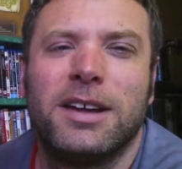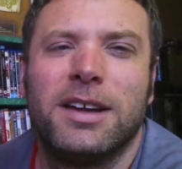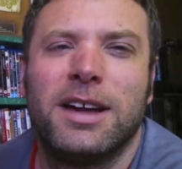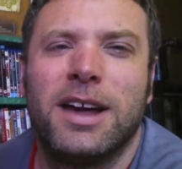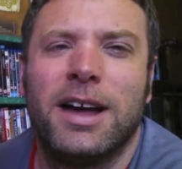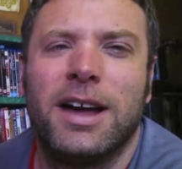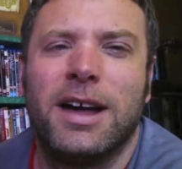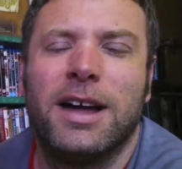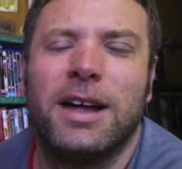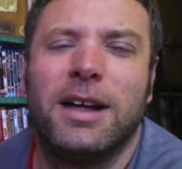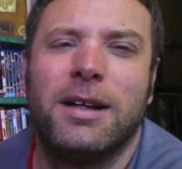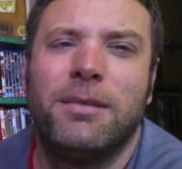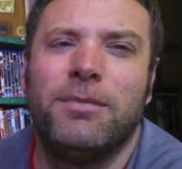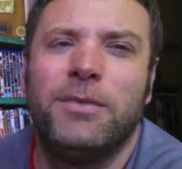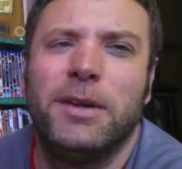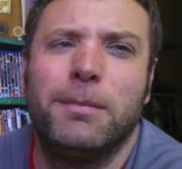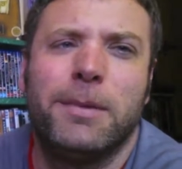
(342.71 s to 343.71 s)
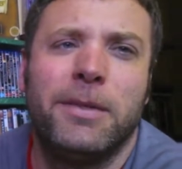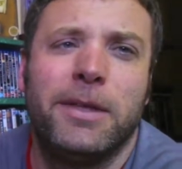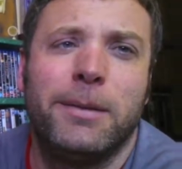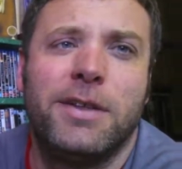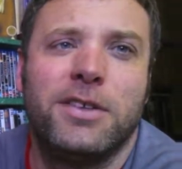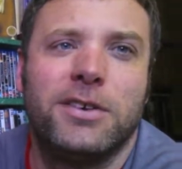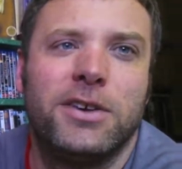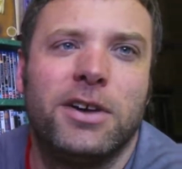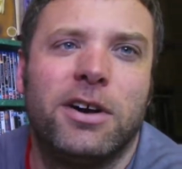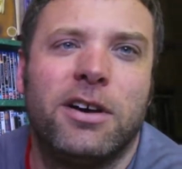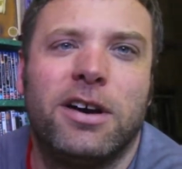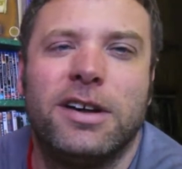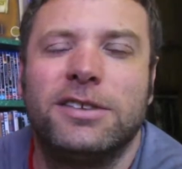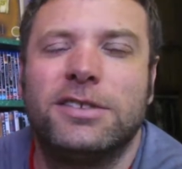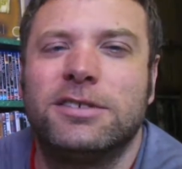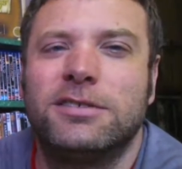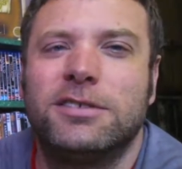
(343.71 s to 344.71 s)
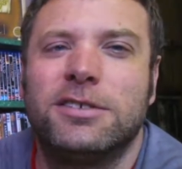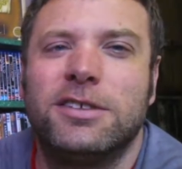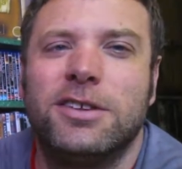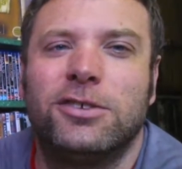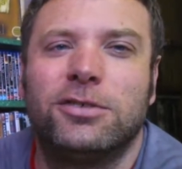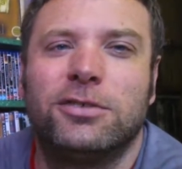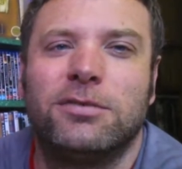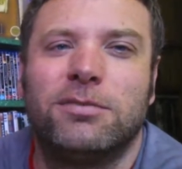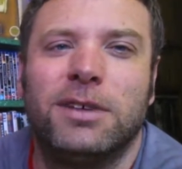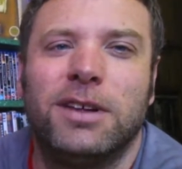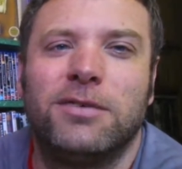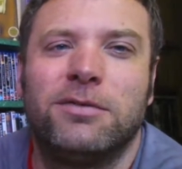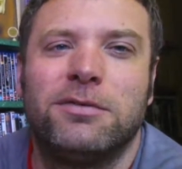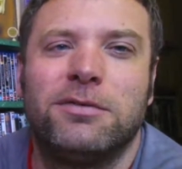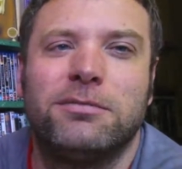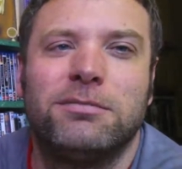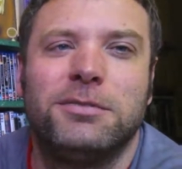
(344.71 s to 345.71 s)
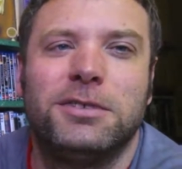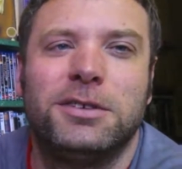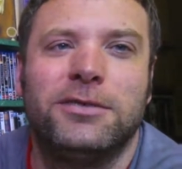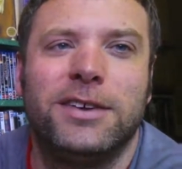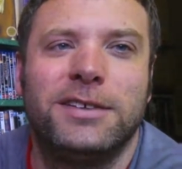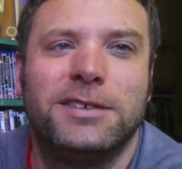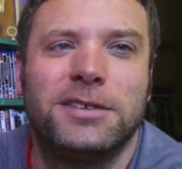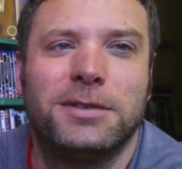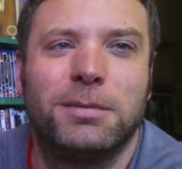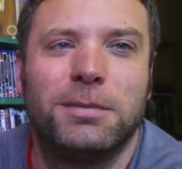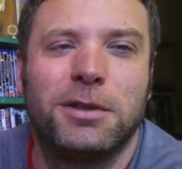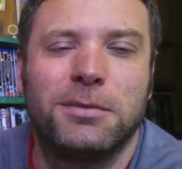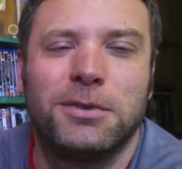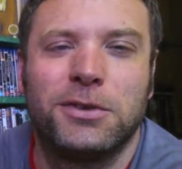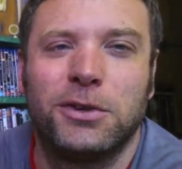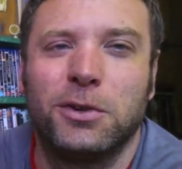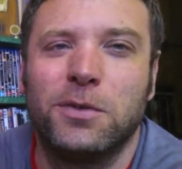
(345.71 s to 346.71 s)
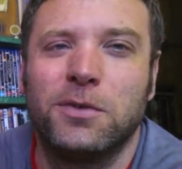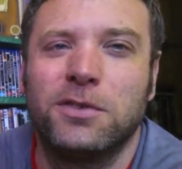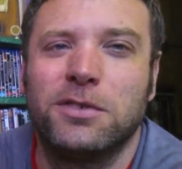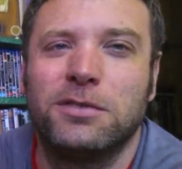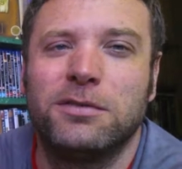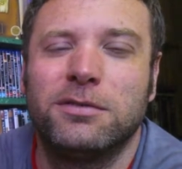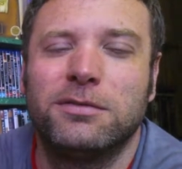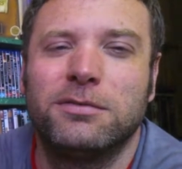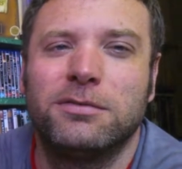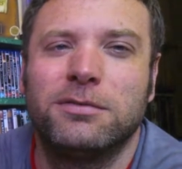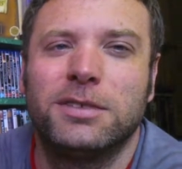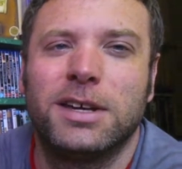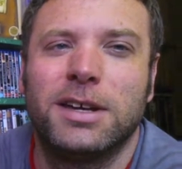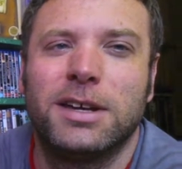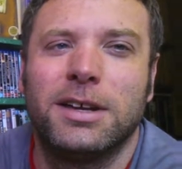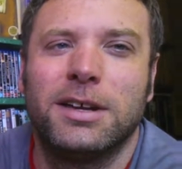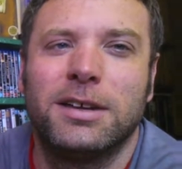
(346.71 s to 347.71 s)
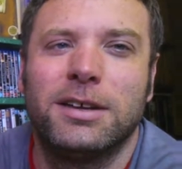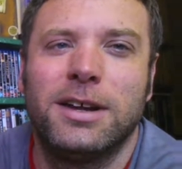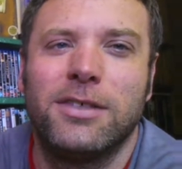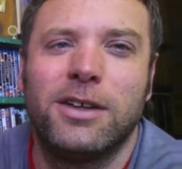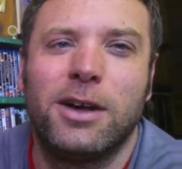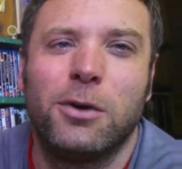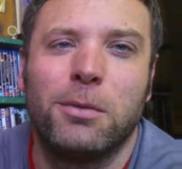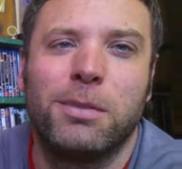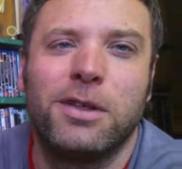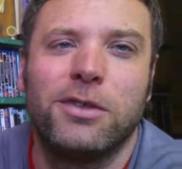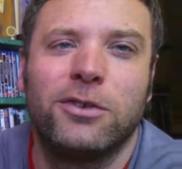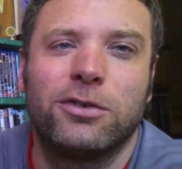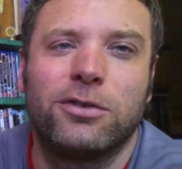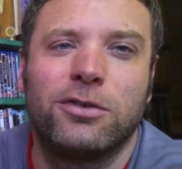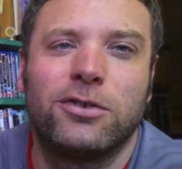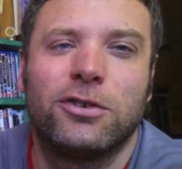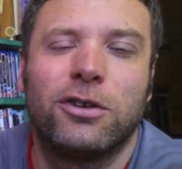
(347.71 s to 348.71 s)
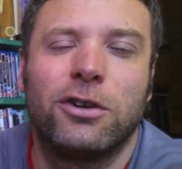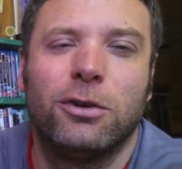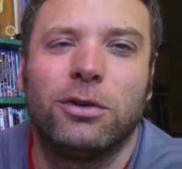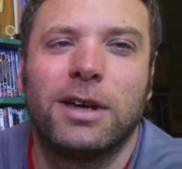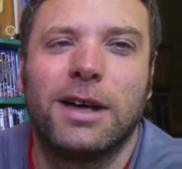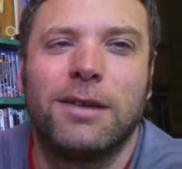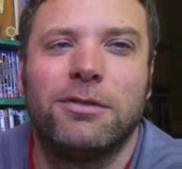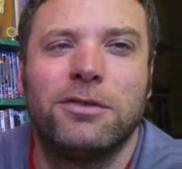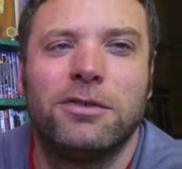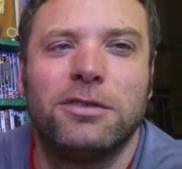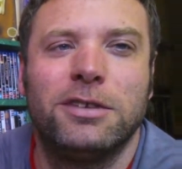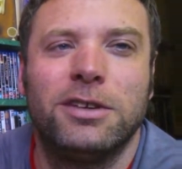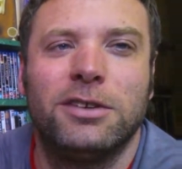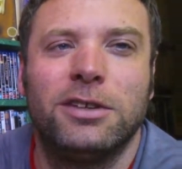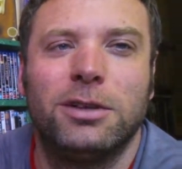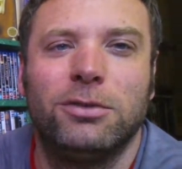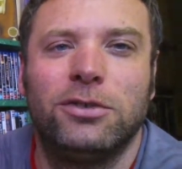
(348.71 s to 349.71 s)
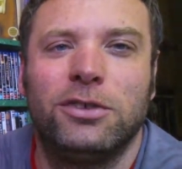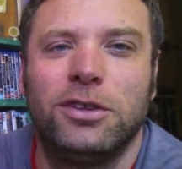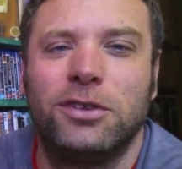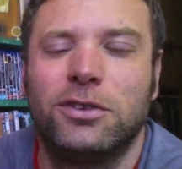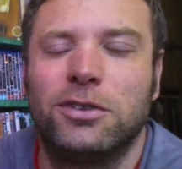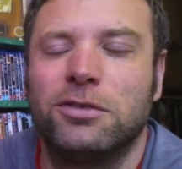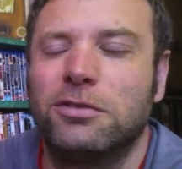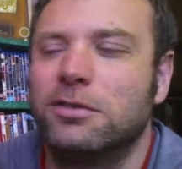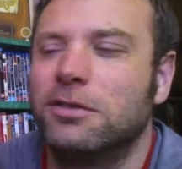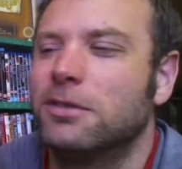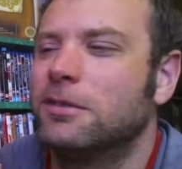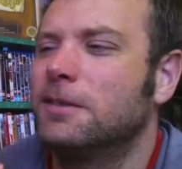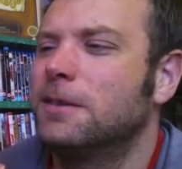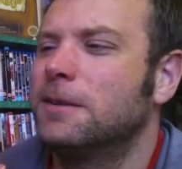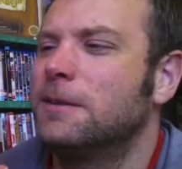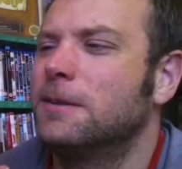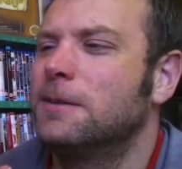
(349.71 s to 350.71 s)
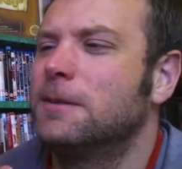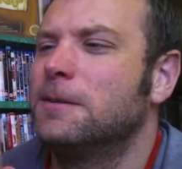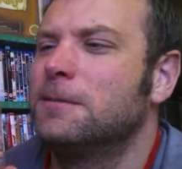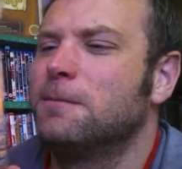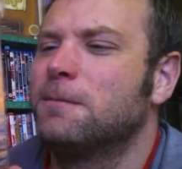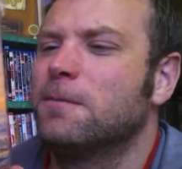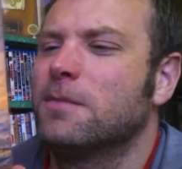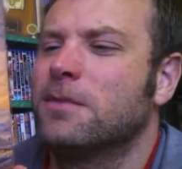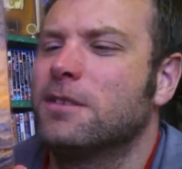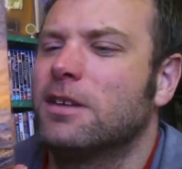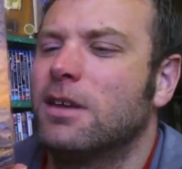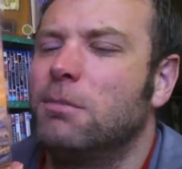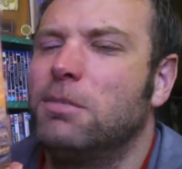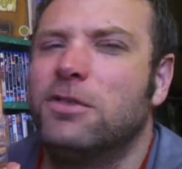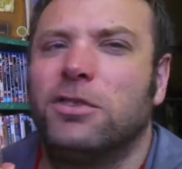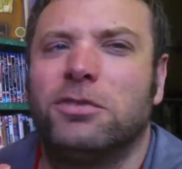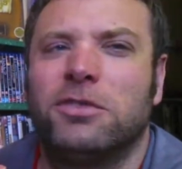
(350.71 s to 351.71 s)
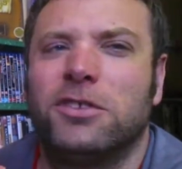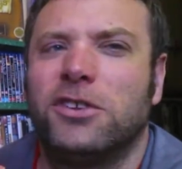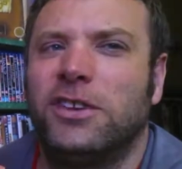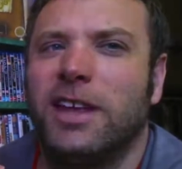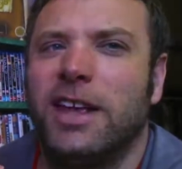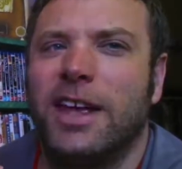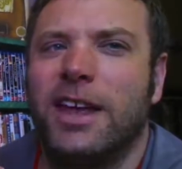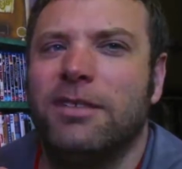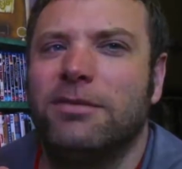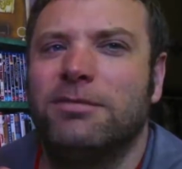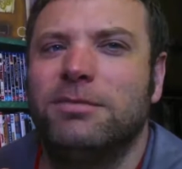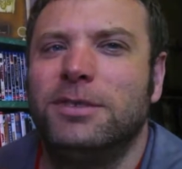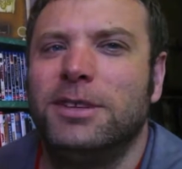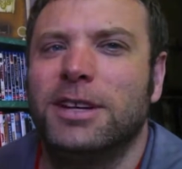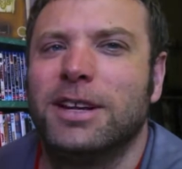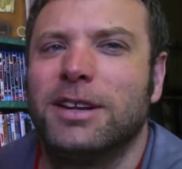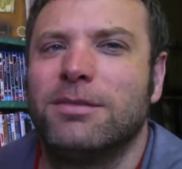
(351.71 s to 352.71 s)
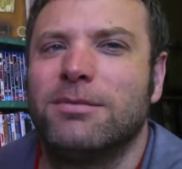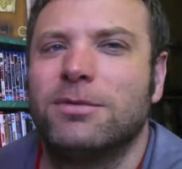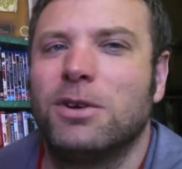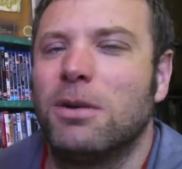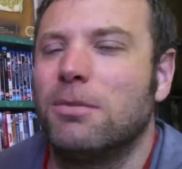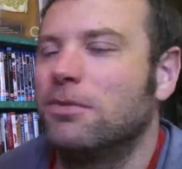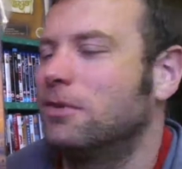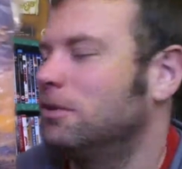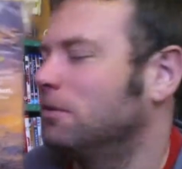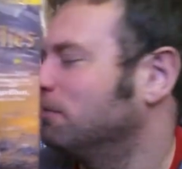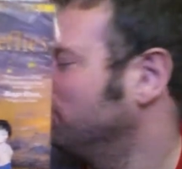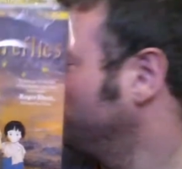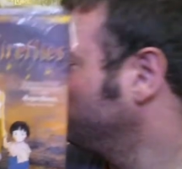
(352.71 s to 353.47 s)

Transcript: and their mother dies, and so they're sort of left defenseless by themselves, and you know, the older brother's got to try and look after his little sister, and a bit of a sort of sad, you know, type film.